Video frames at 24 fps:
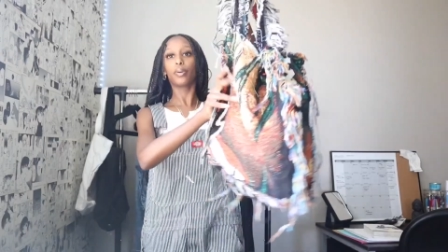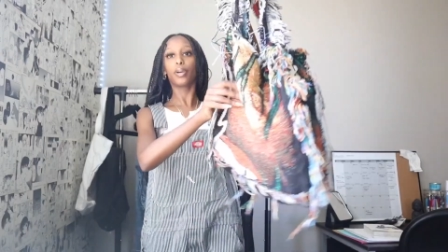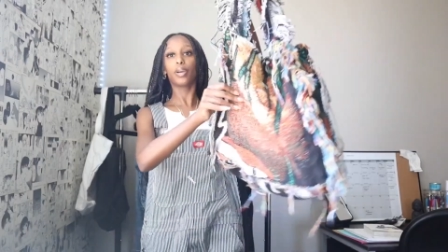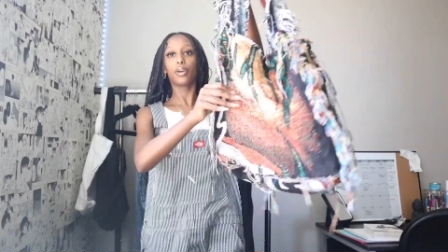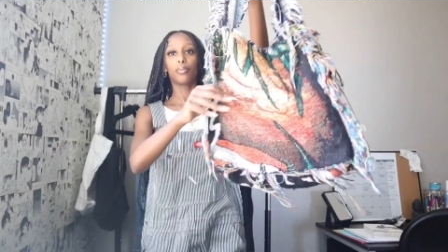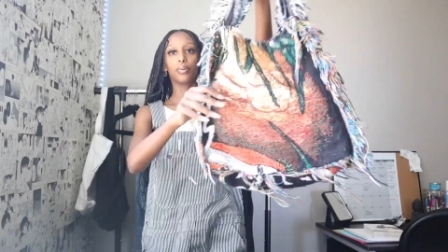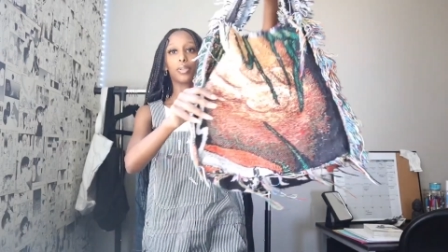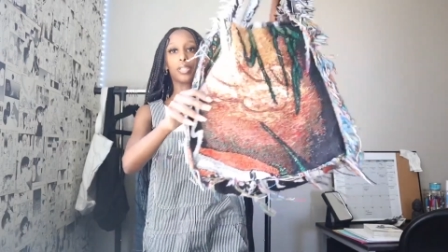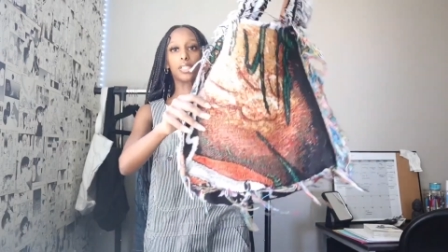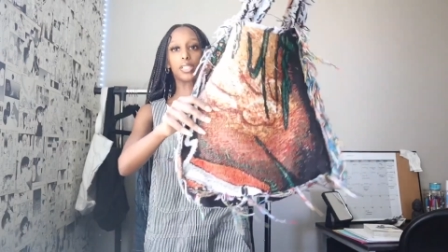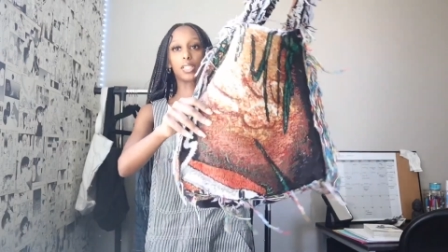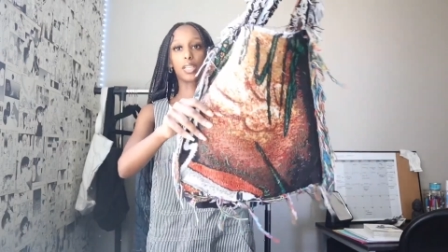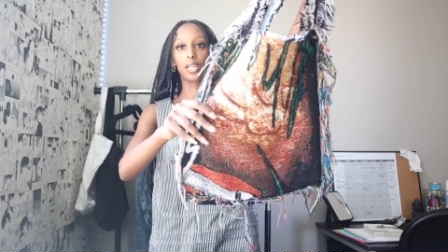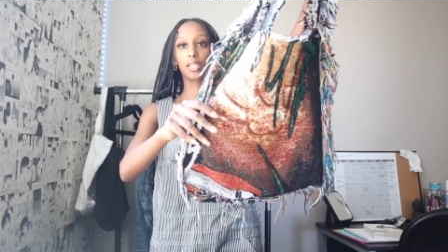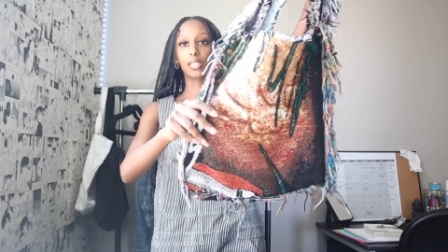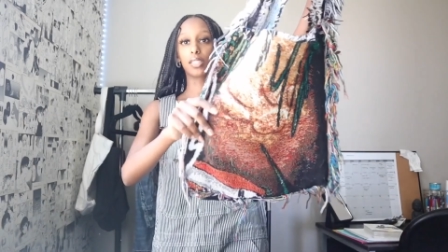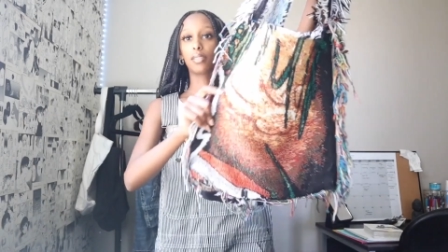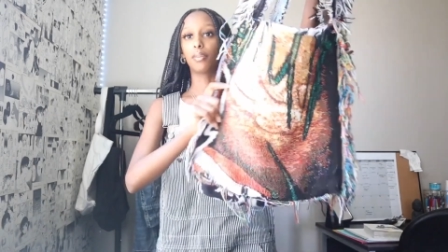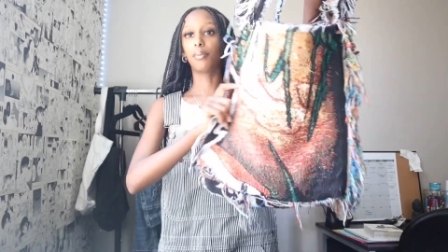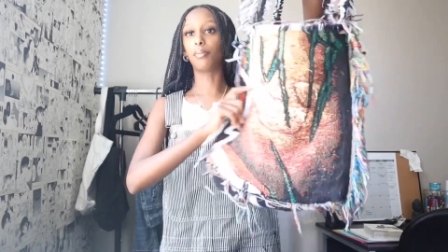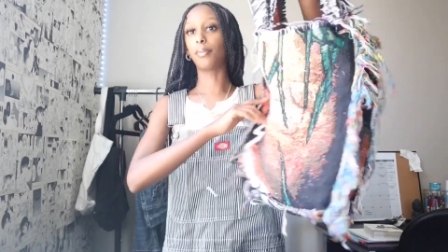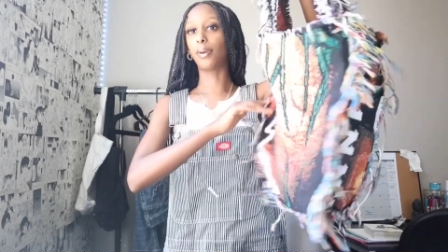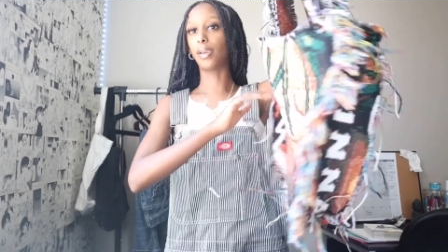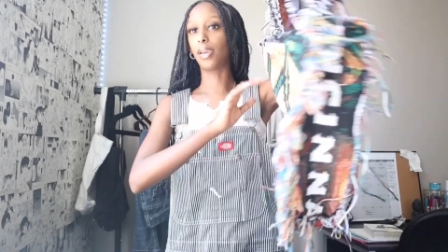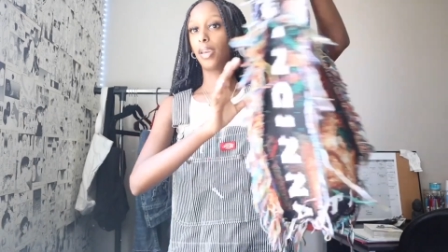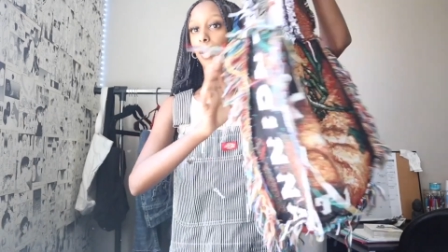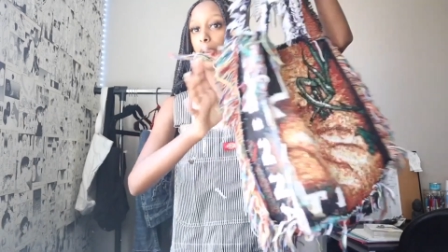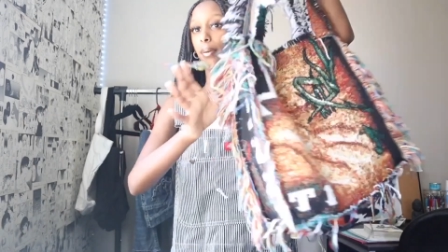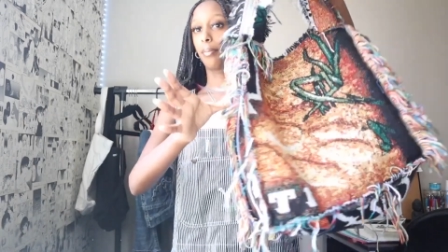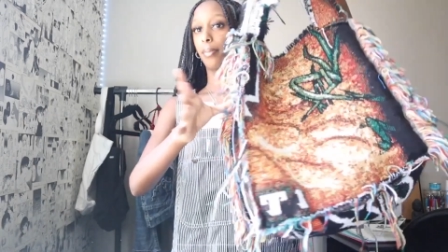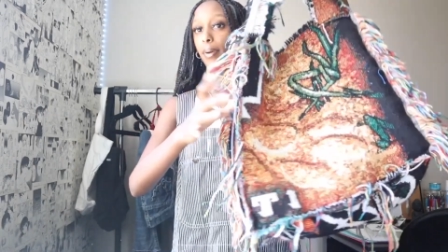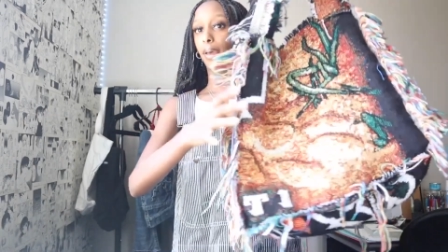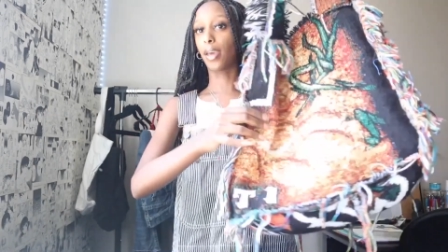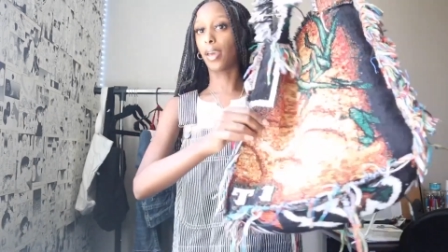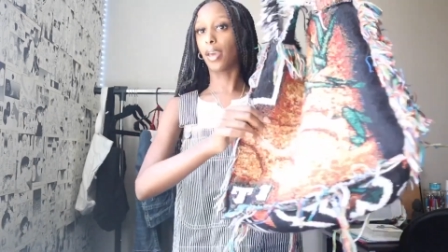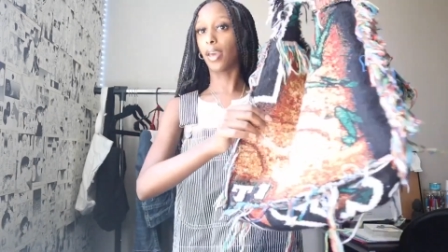to pair it with this custom
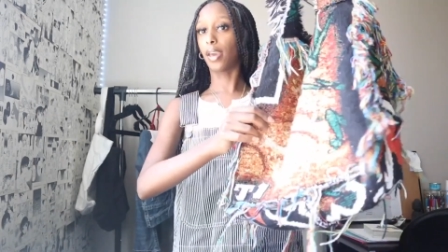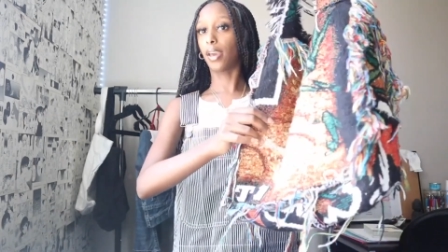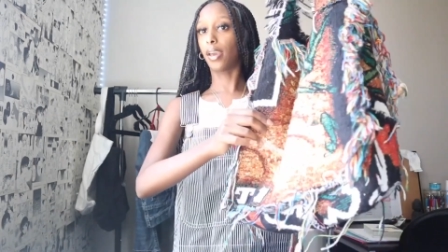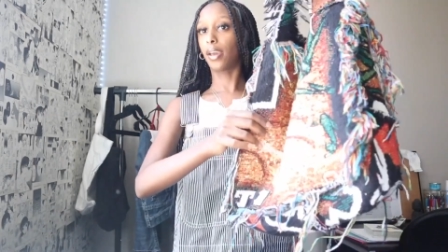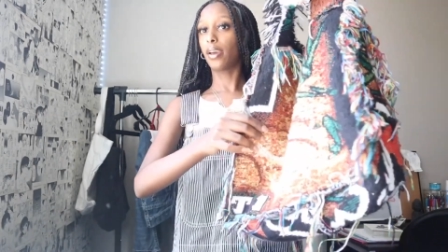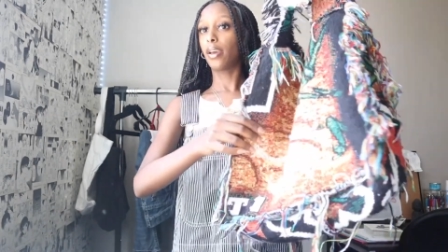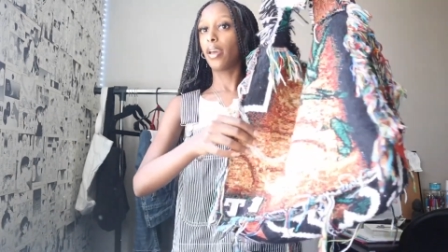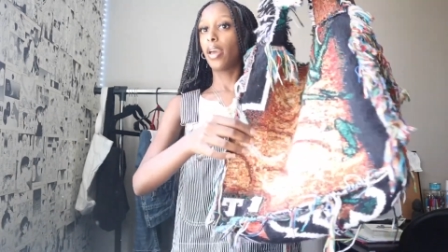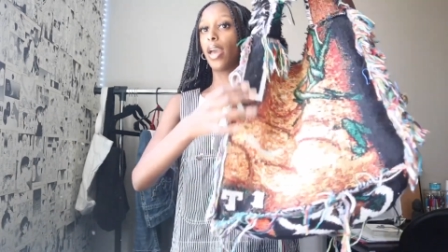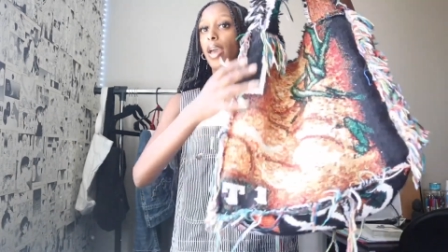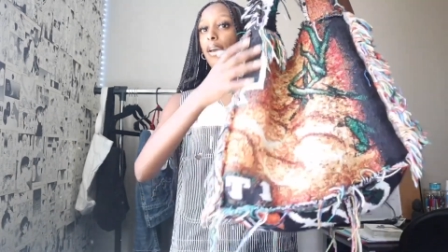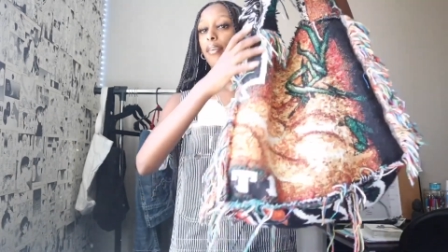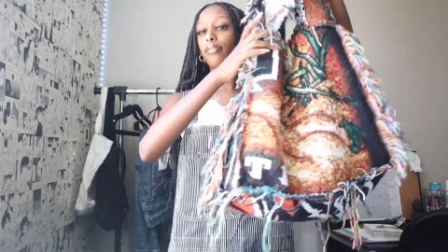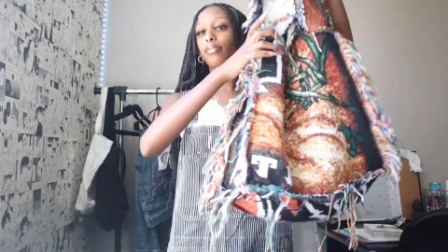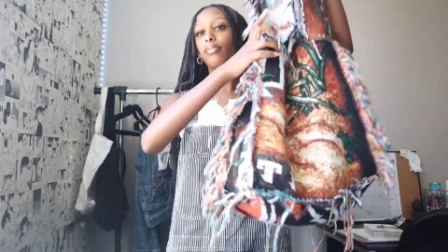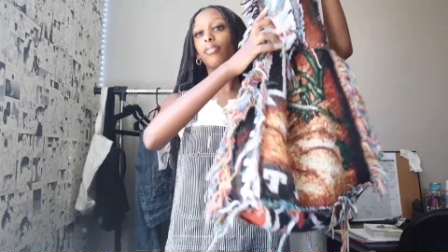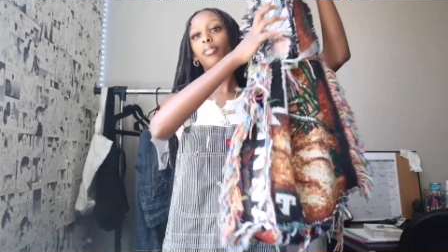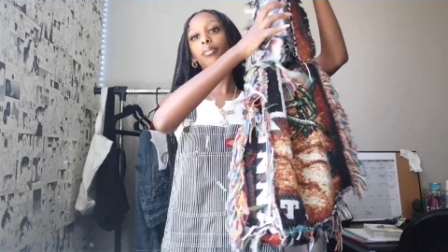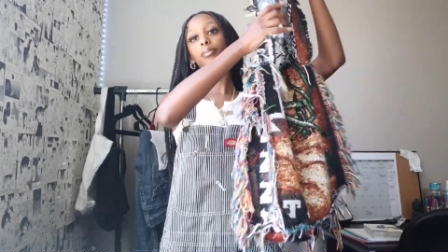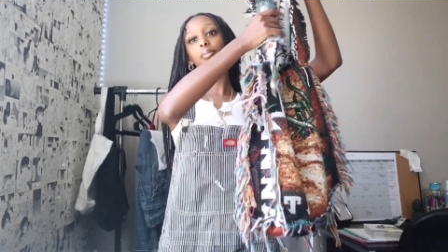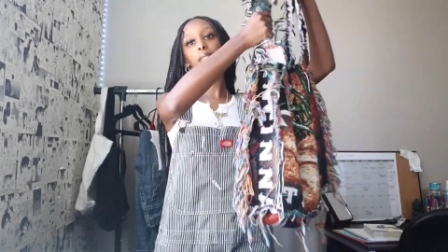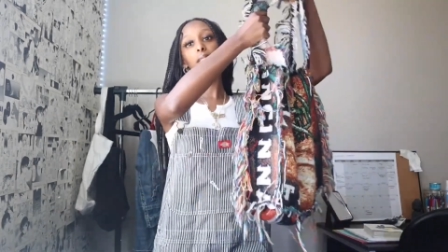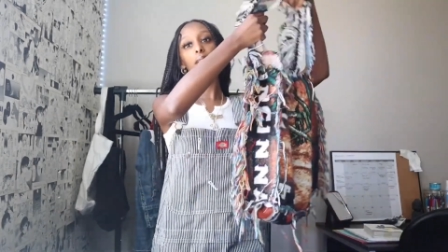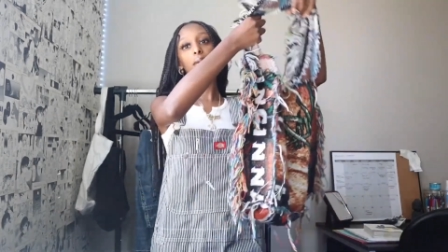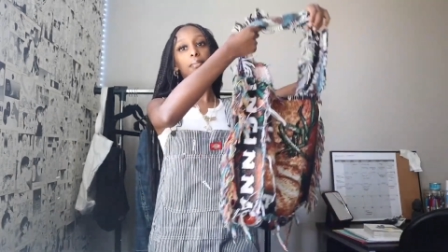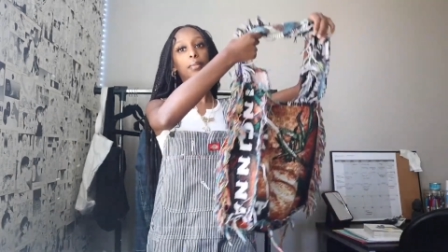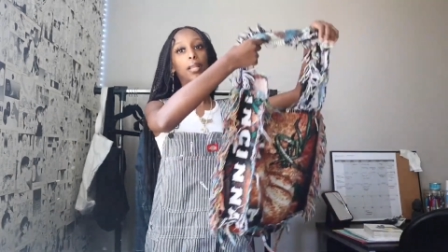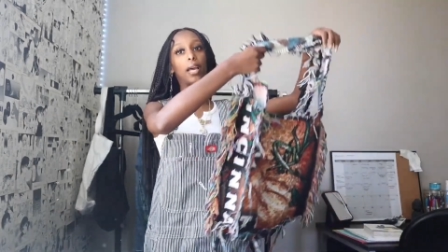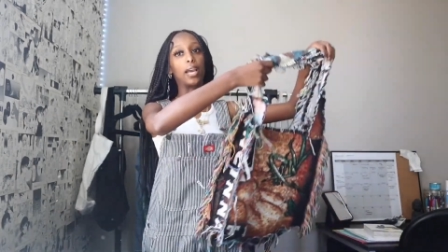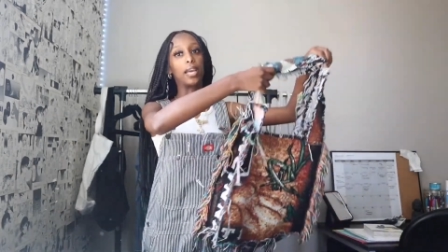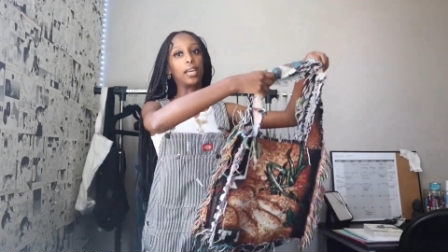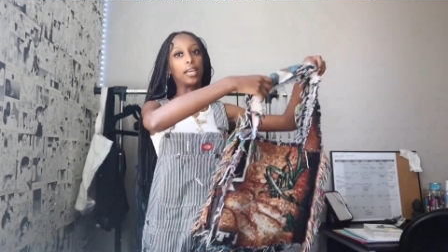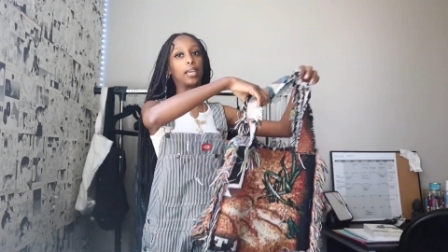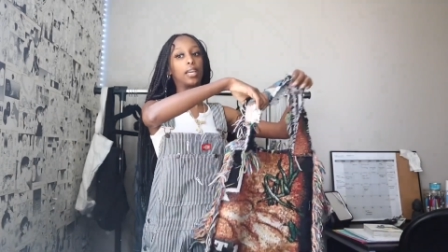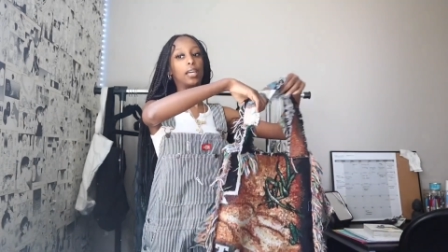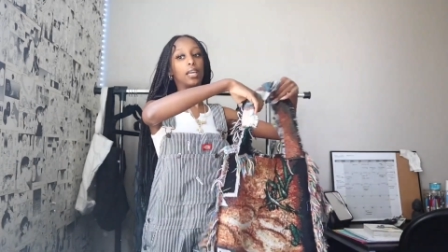made bag from some
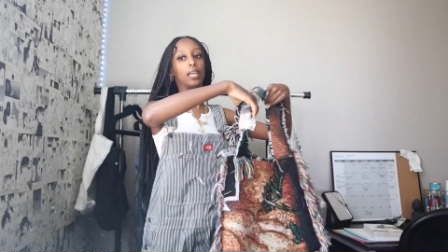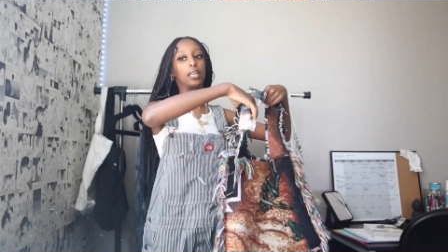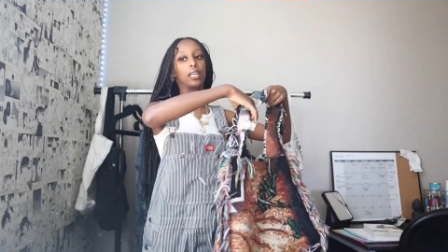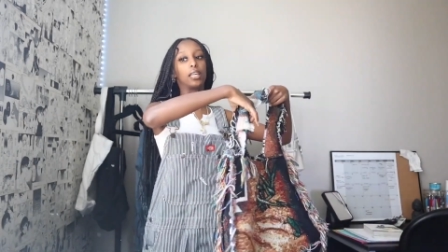like